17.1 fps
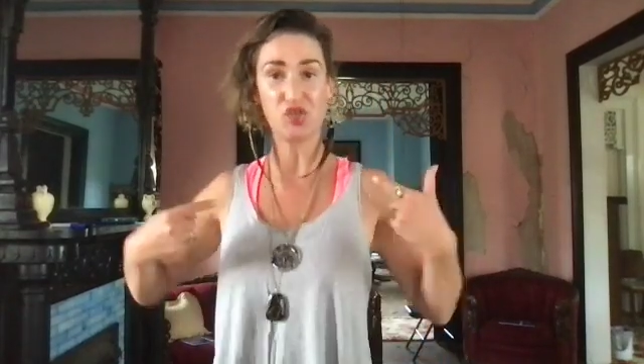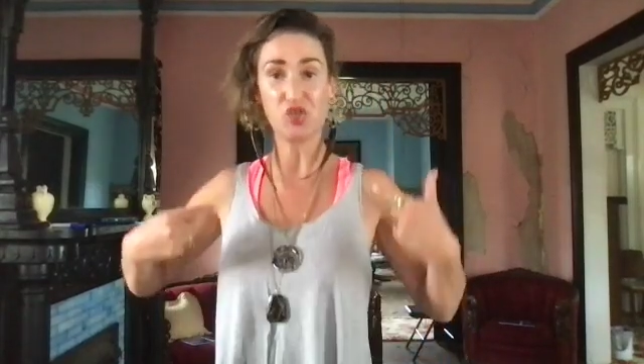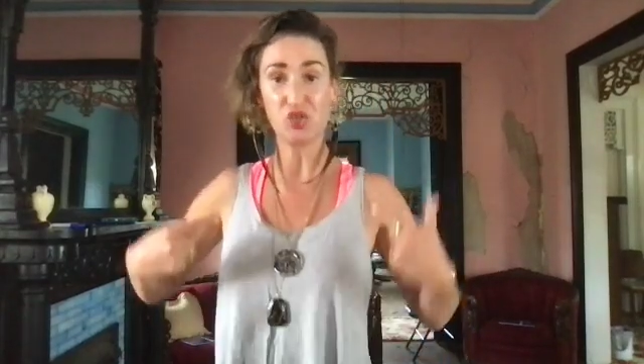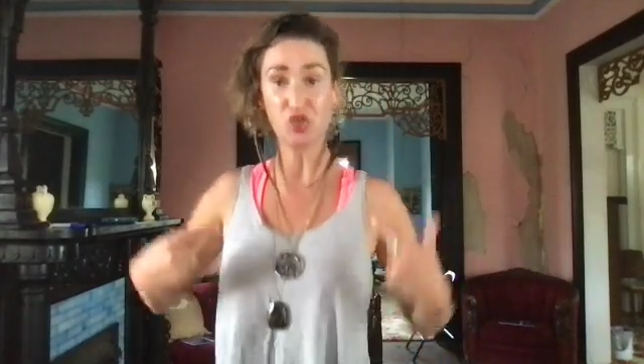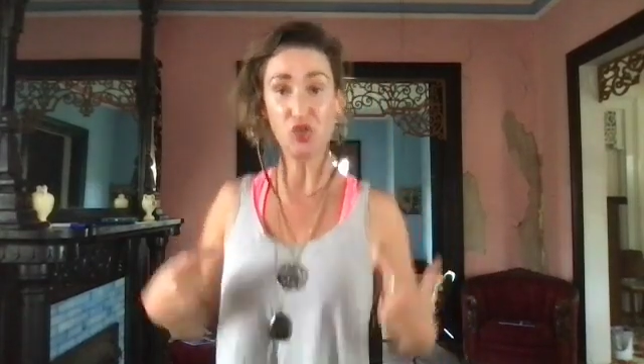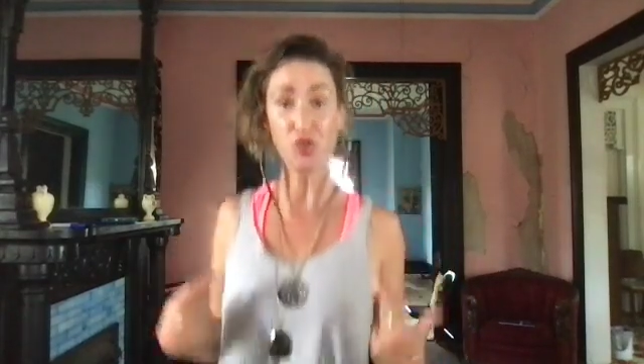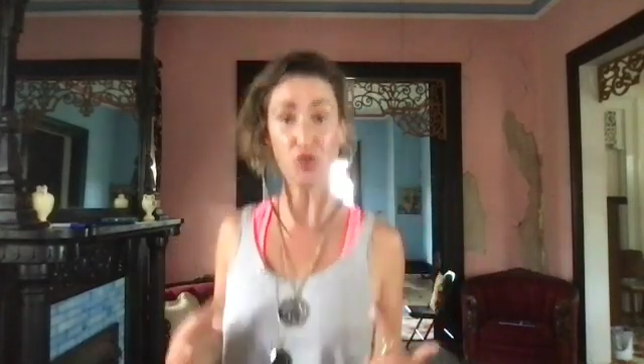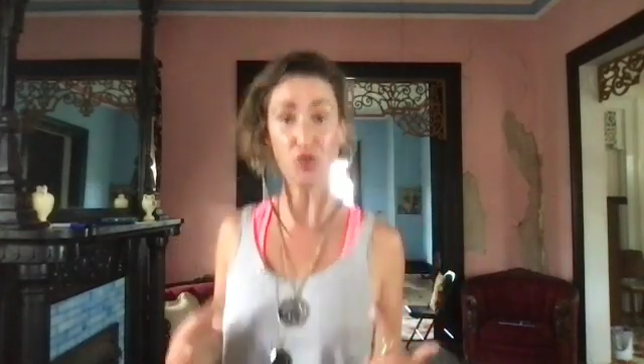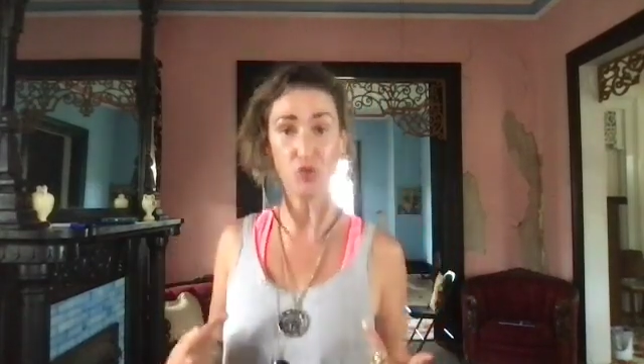
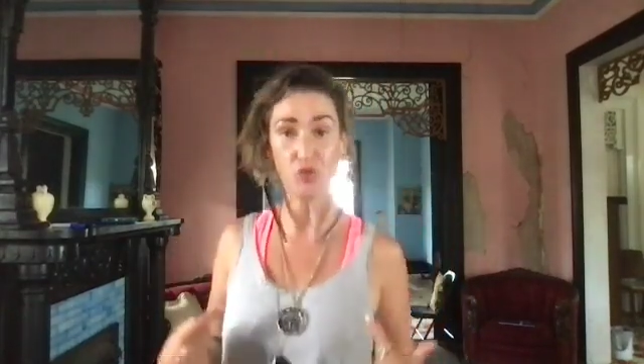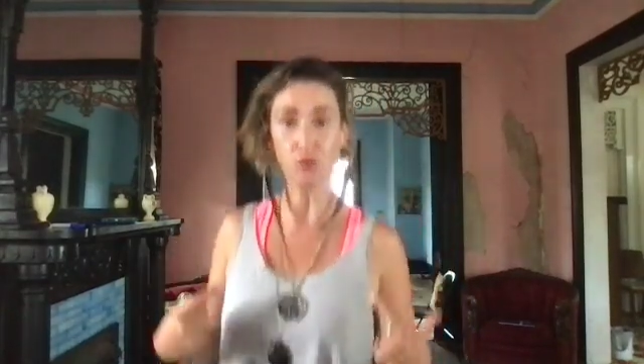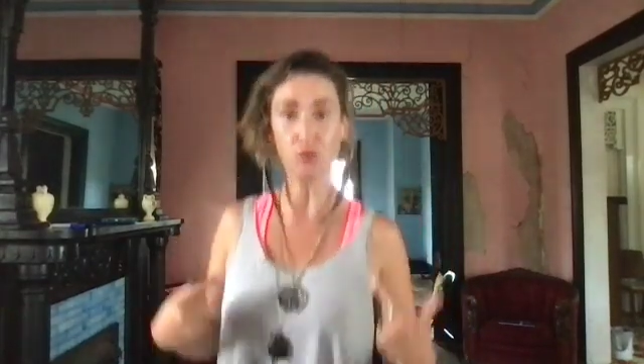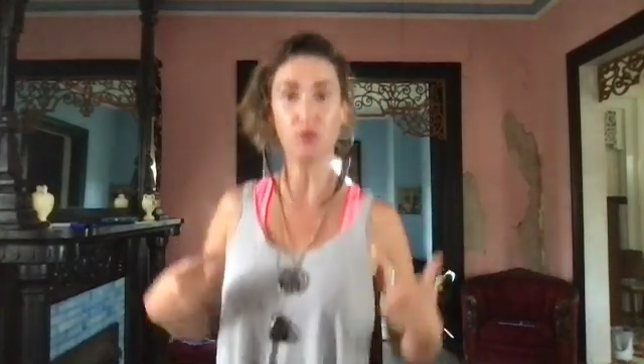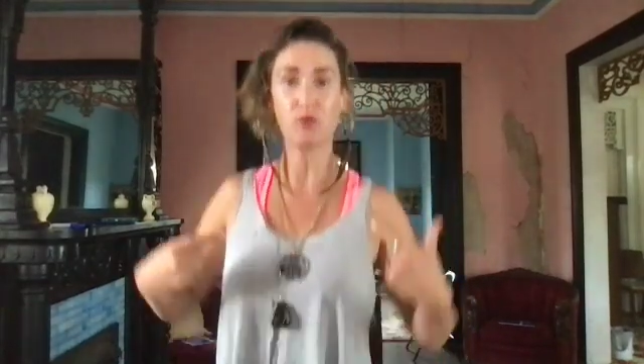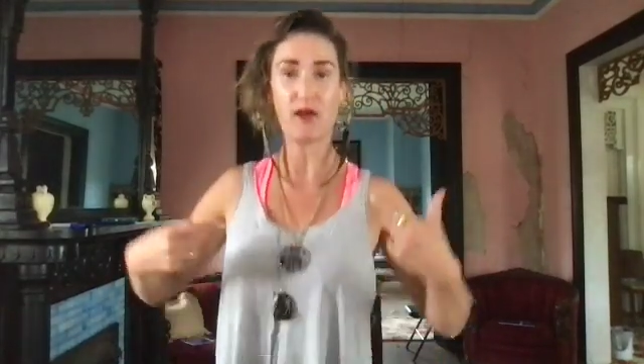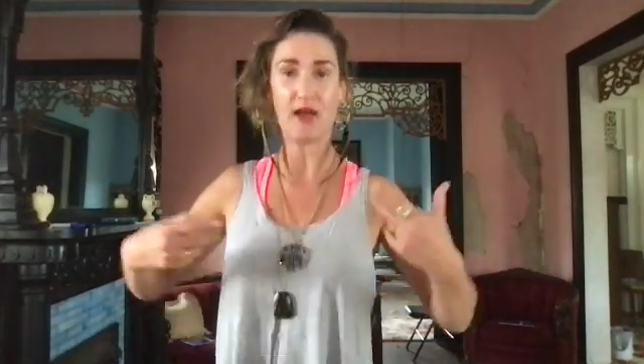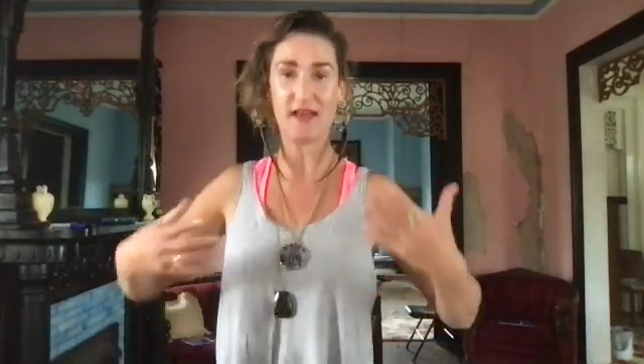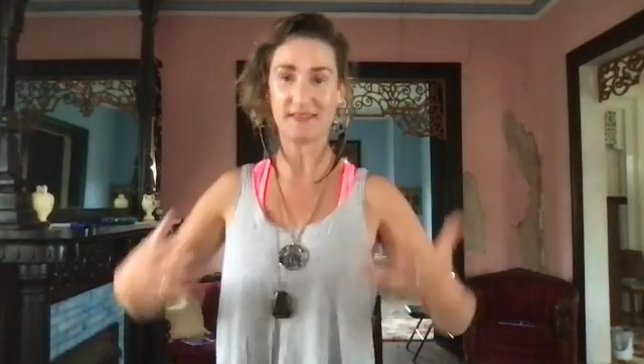
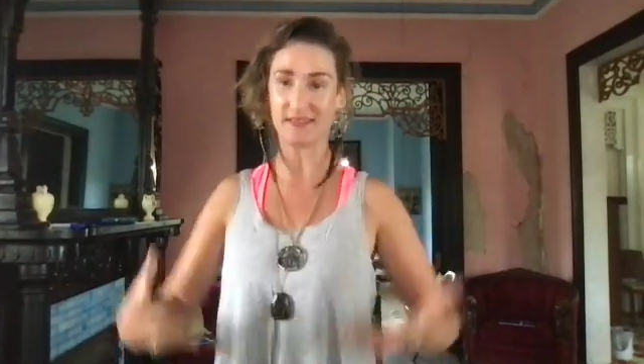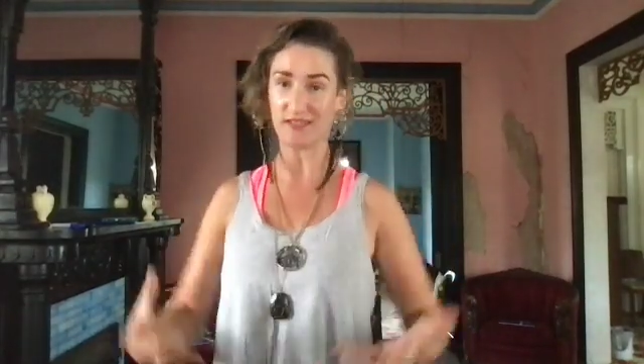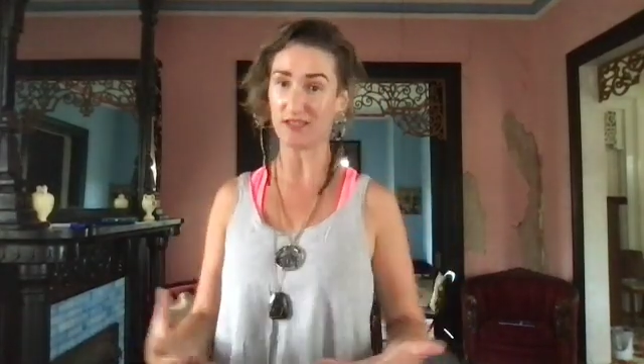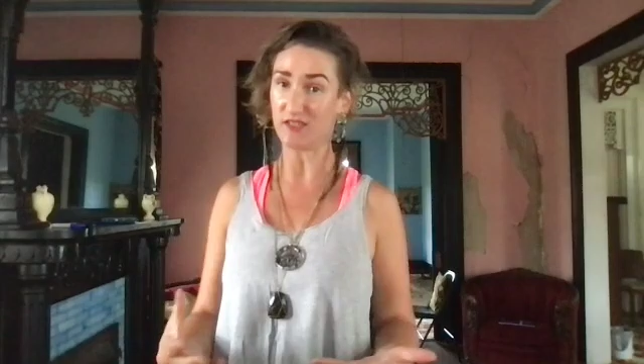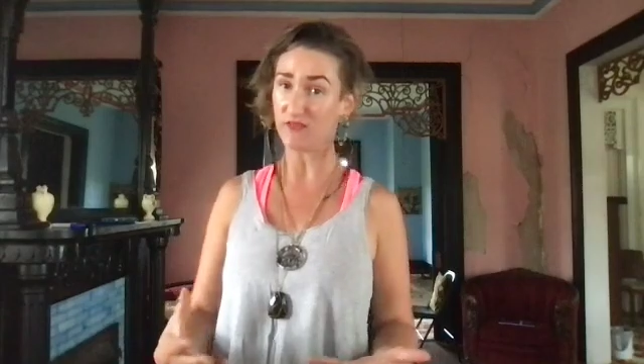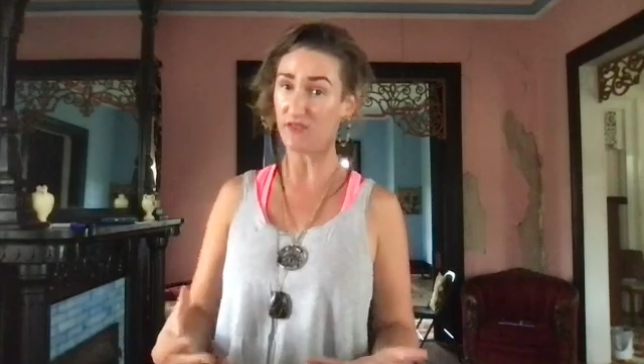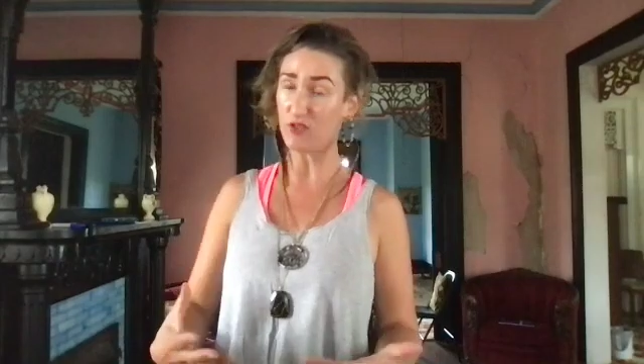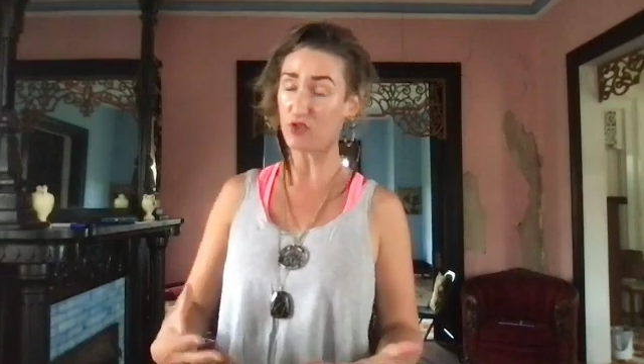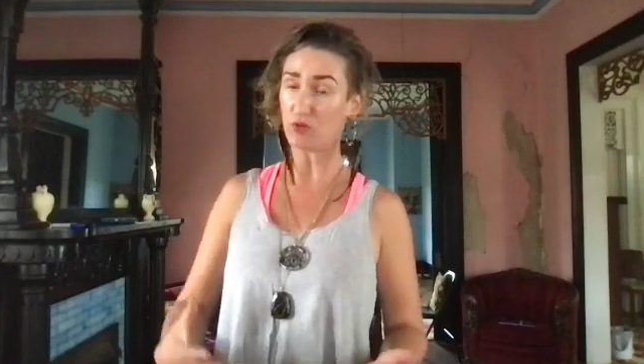you as an
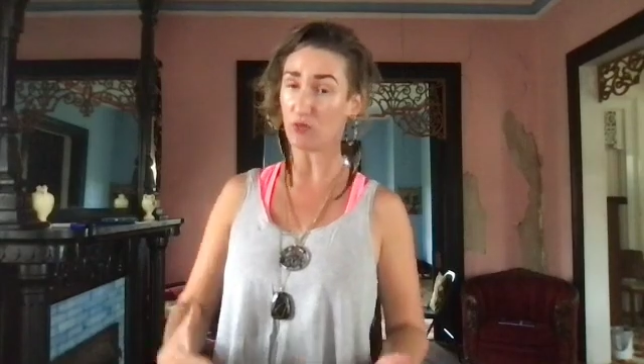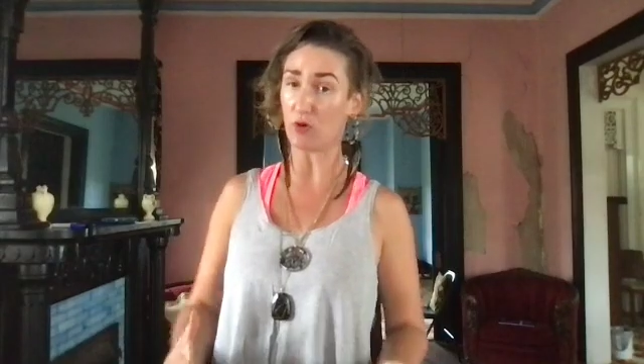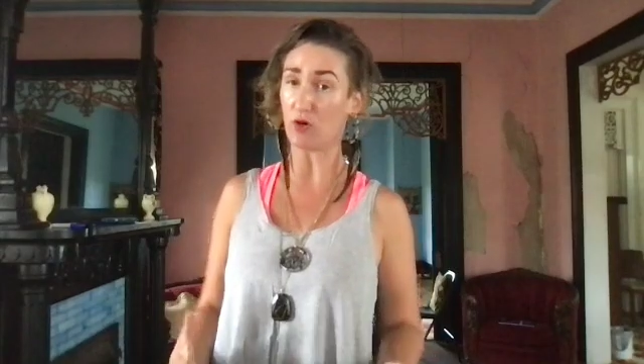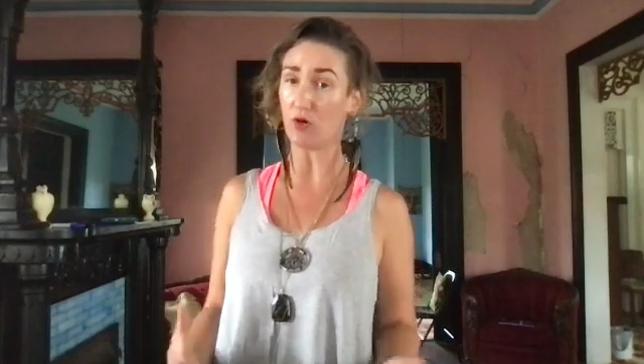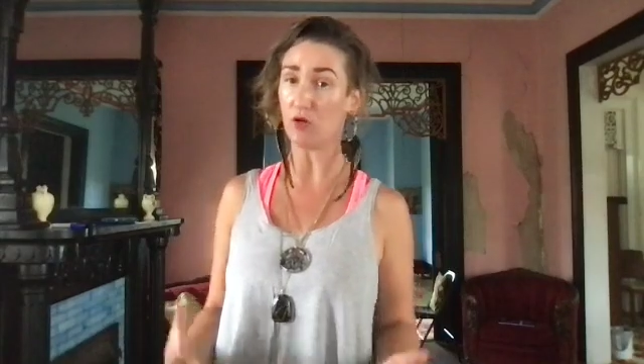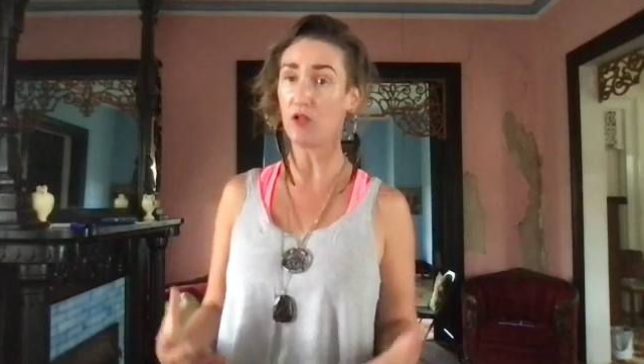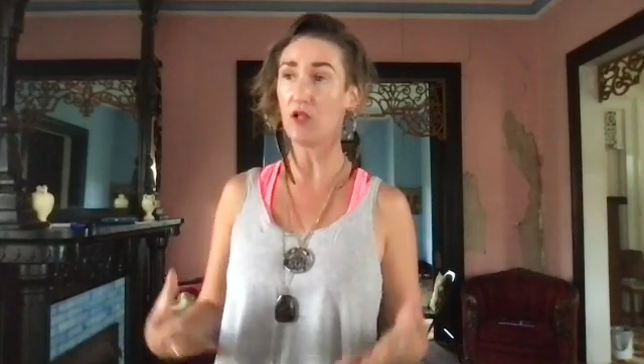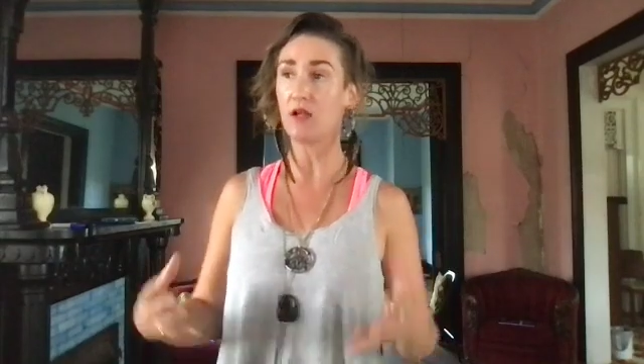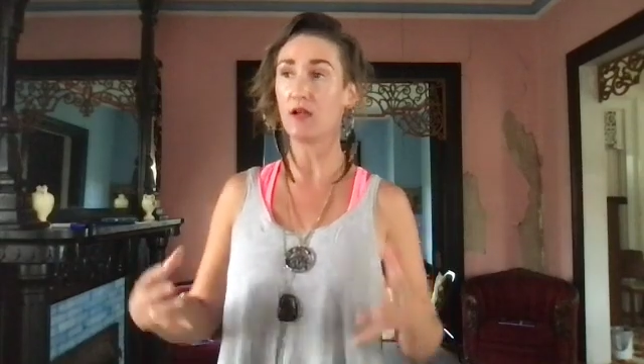
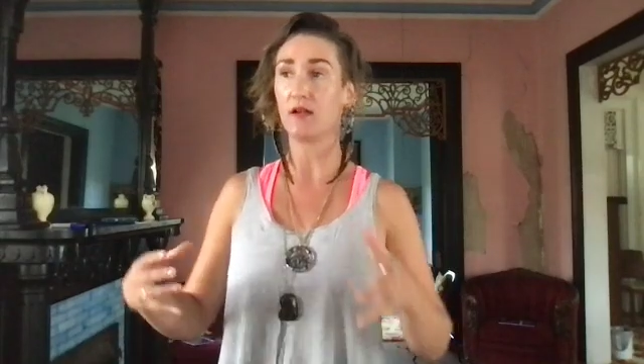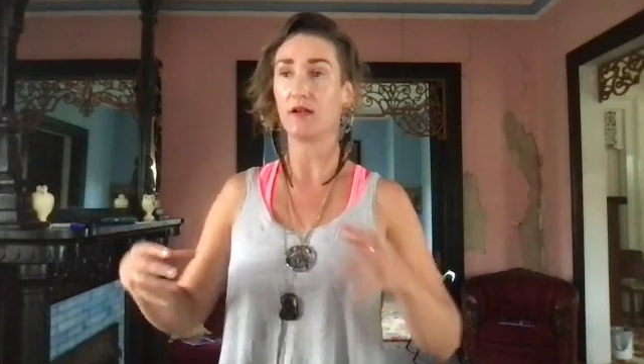individual,